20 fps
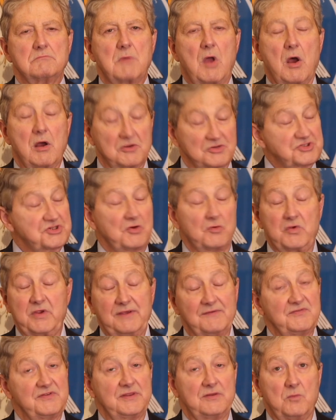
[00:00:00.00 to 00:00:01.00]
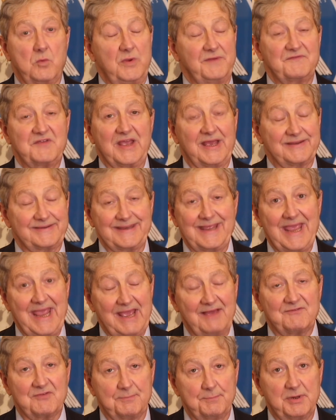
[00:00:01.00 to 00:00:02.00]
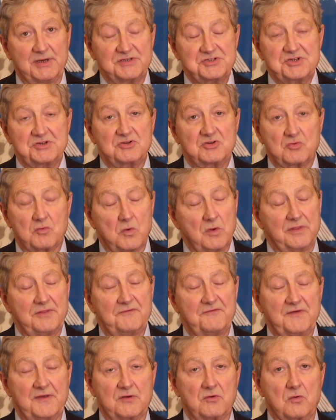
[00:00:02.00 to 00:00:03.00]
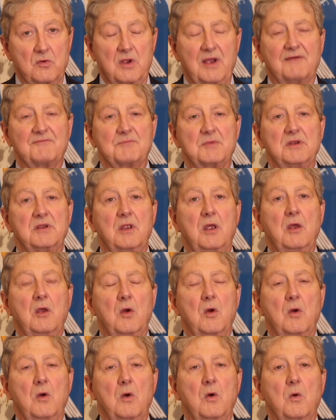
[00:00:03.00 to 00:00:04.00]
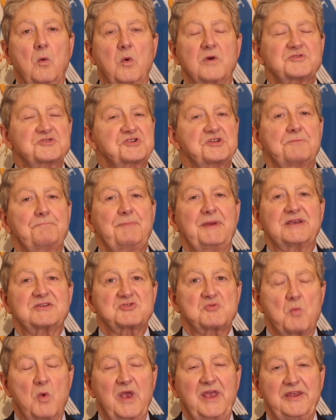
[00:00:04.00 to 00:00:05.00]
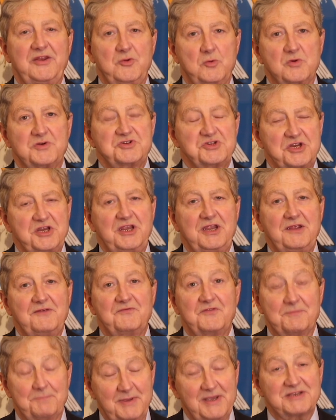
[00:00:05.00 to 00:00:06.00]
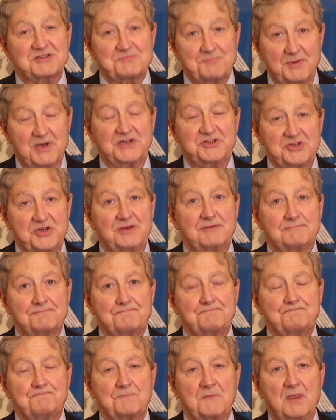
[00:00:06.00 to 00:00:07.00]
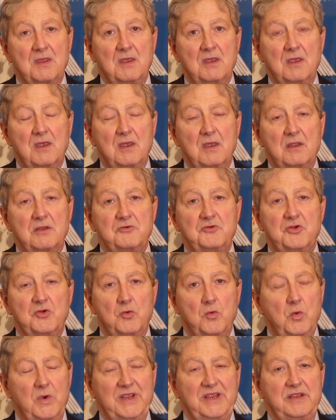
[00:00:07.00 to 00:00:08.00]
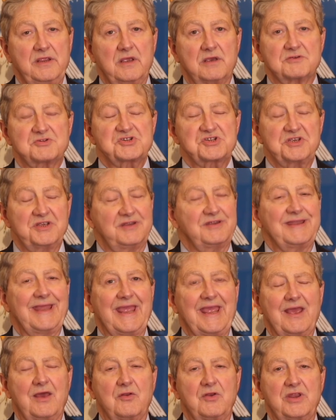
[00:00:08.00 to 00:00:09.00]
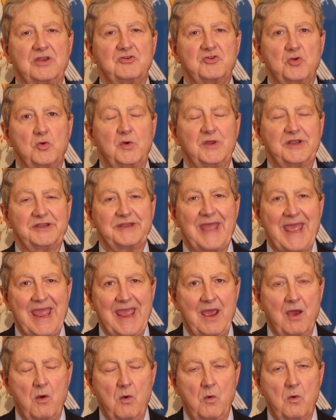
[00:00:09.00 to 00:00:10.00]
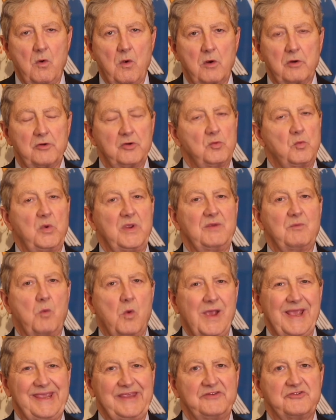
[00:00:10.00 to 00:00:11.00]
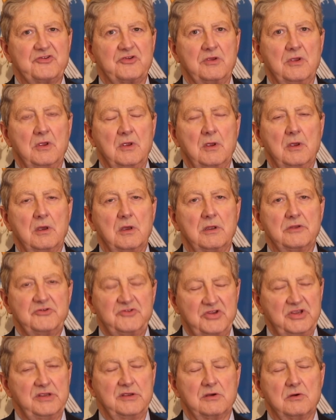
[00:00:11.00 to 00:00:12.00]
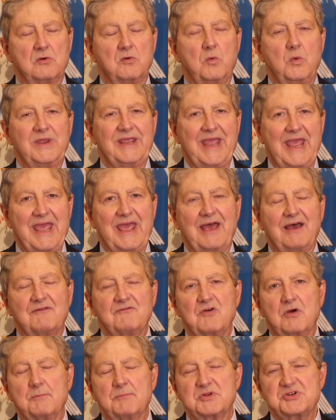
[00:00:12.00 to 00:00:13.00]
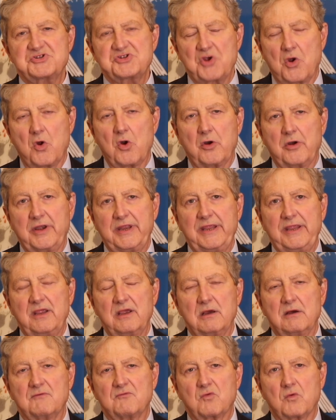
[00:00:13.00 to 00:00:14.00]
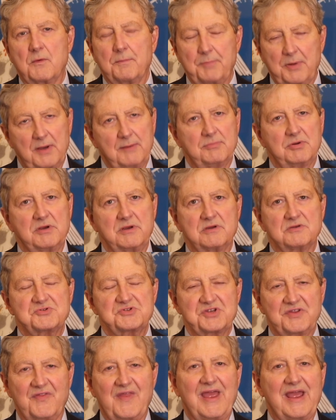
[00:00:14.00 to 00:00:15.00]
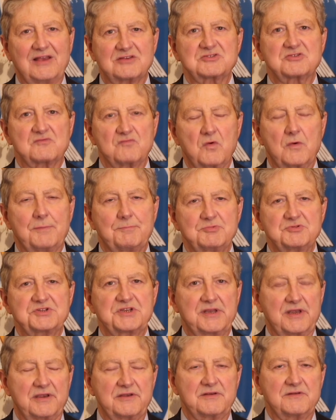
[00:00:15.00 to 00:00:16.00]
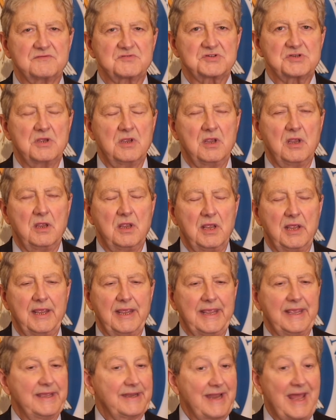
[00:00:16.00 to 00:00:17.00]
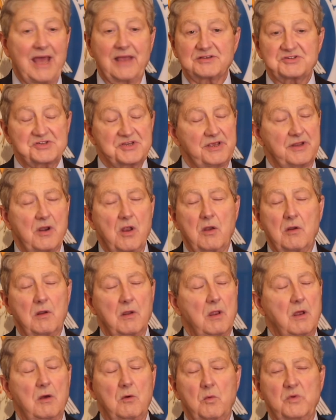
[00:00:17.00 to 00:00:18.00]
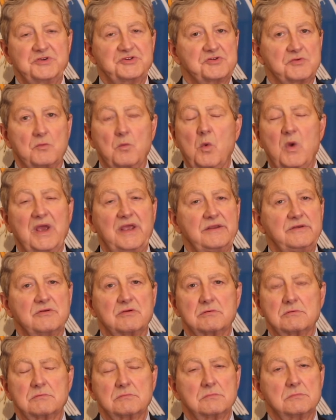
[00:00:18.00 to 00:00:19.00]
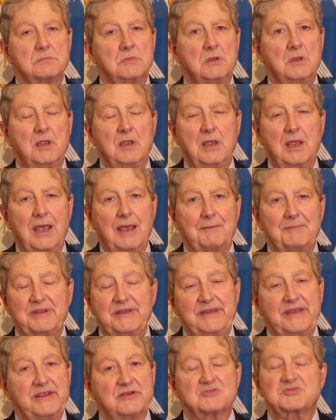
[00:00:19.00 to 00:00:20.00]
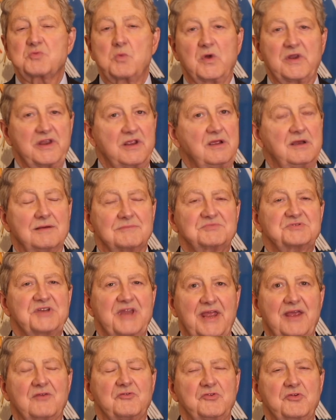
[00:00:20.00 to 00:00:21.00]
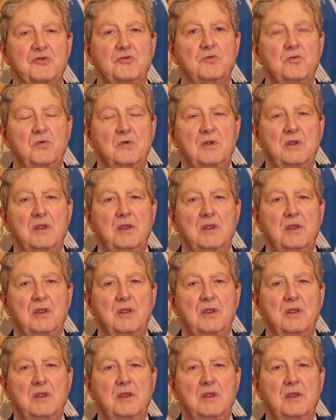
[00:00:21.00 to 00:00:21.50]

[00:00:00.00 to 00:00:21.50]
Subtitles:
also given that we've got to have a budget to run the federal government, what's the best way to achieve the best budget? Do we sit down and do it now, or do we wait until we have a majority of Republicans in the House of Representatives? And I said all along we should wait. I mean, here's what it comes down to.